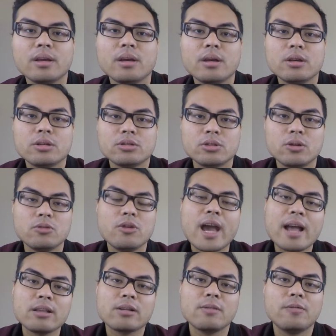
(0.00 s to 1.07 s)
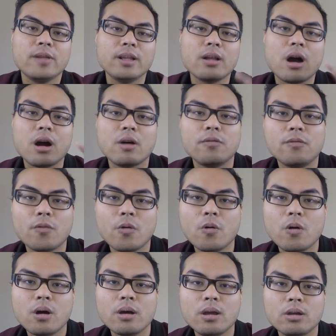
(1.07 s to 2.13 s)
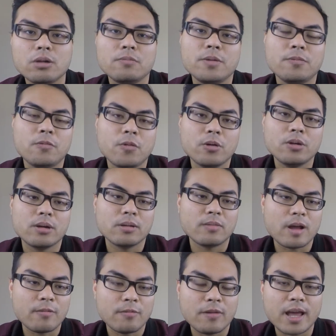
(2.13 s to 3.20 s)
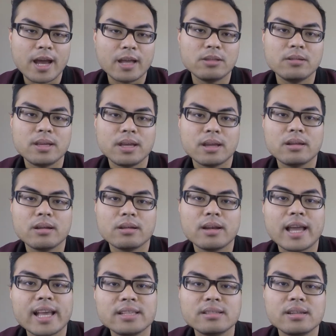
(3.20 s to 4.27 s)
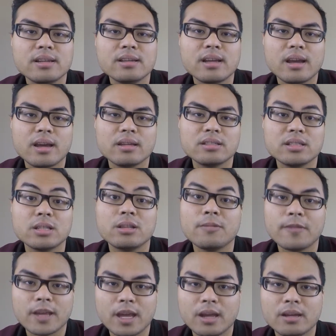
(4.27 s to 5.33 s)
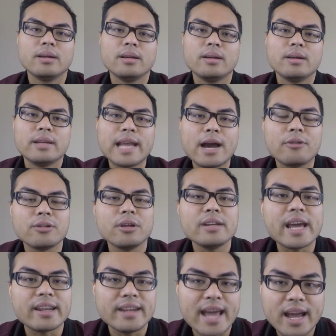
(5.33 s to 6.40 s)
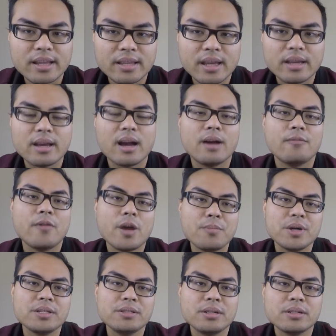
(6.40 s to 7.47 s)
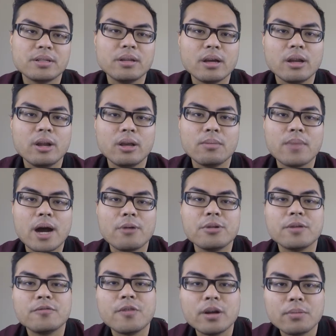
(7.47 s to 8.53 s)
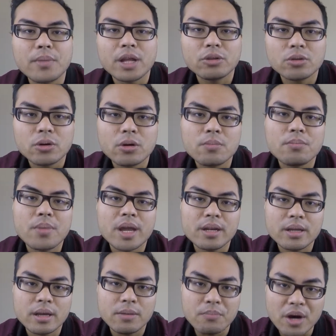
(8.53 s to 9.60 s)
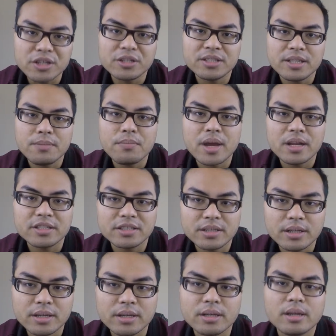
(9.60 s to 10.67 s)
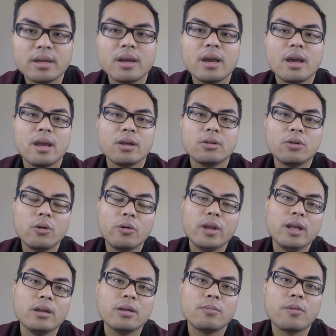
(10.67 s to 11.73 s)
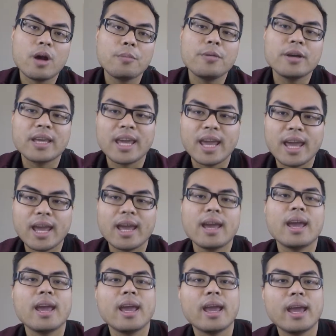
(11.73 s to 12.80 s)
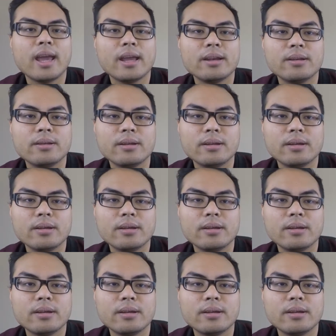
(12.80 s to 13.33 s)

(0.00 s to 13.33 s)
So you have to complete all 4 before you can apply to get your license and certificate. Now, your didactic are very much just learning about the fundamental emergency medicine, including the proper care and